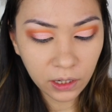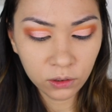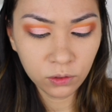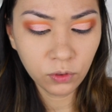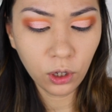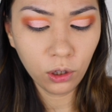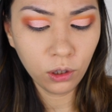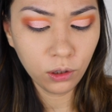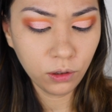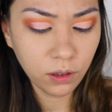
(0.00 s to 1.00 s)
Out of
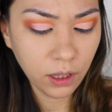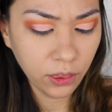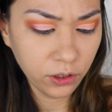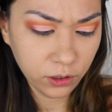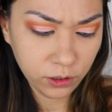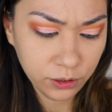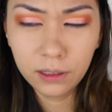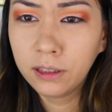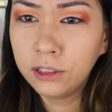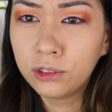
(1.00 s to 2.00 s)
all the
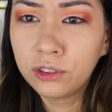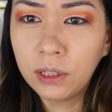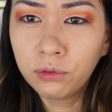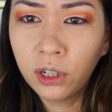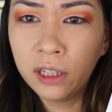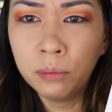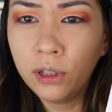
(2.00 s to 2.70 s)
glitters I've tried,